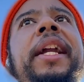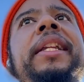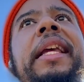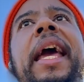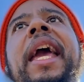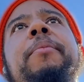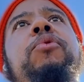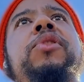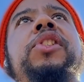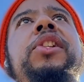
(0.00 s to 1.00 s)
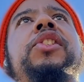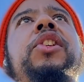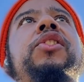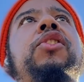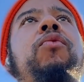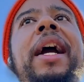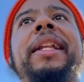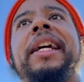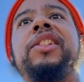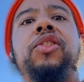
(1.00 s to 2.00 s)
that is able to
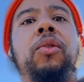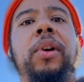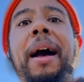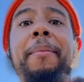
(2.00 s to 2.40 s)
write that story.